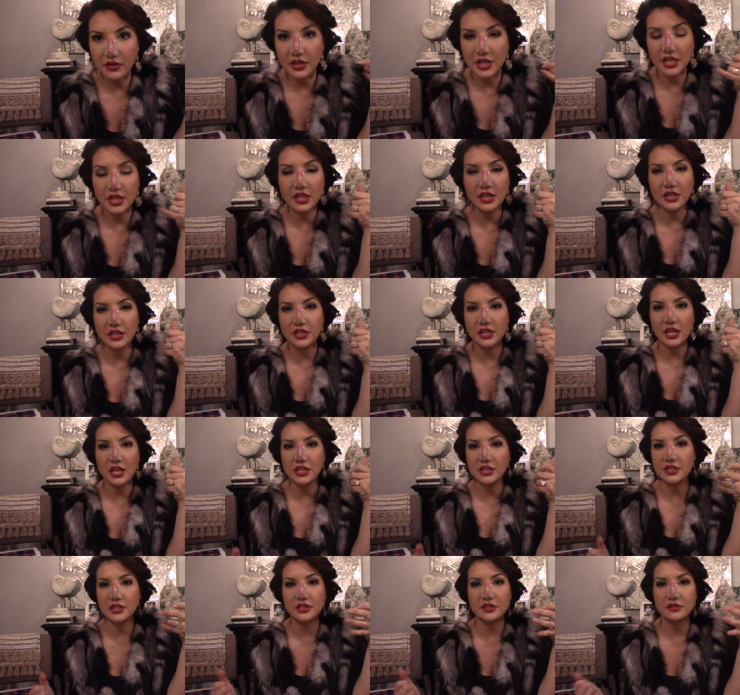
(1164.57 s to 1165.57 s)

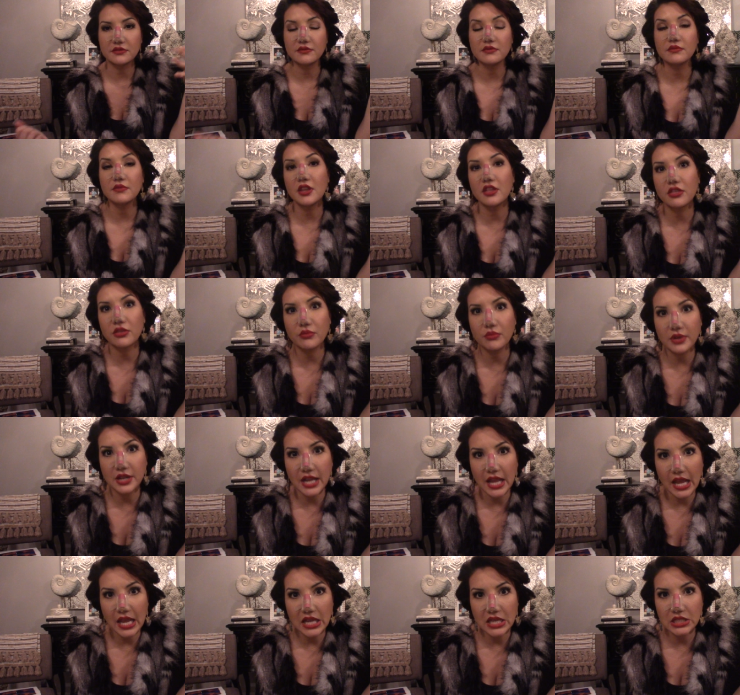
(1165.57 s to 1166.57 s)
It's in 3
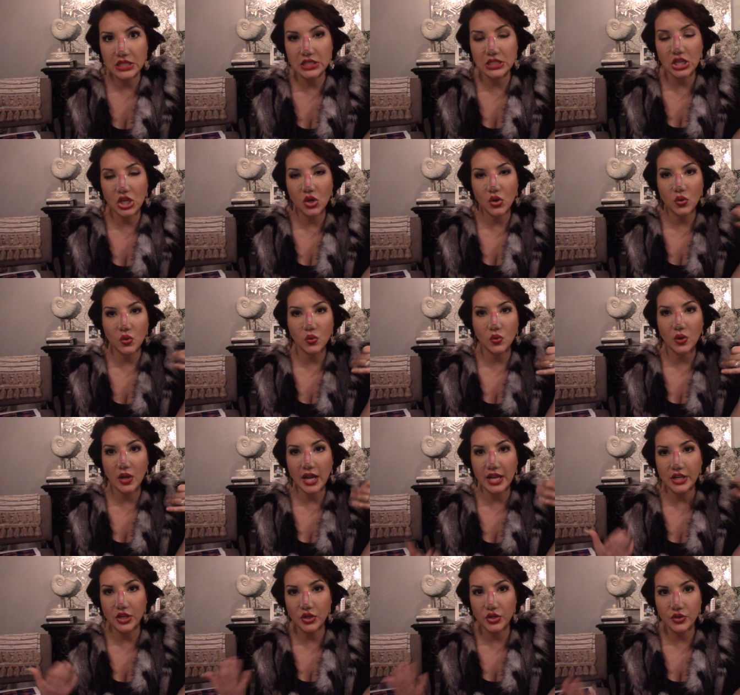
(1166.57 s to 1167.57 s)
days. So
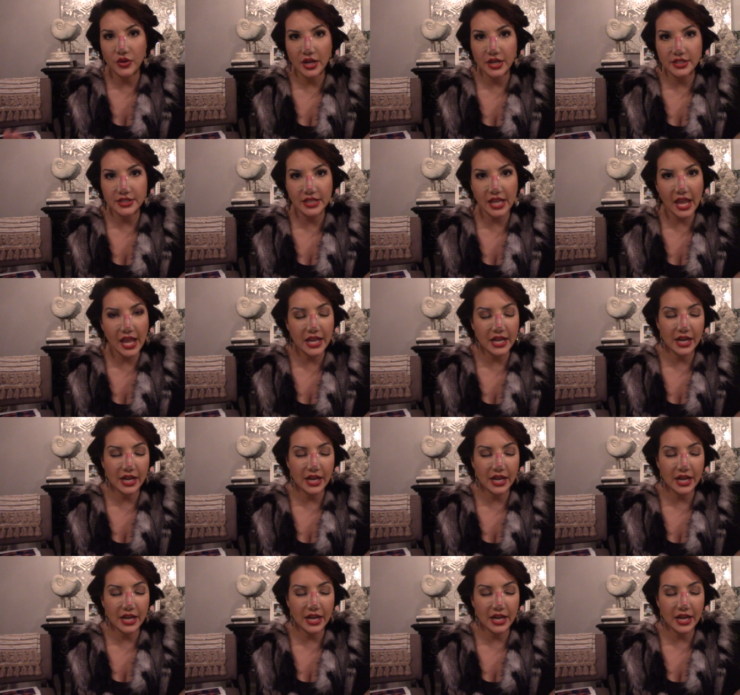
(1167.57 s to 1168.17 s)
I know you're out of state.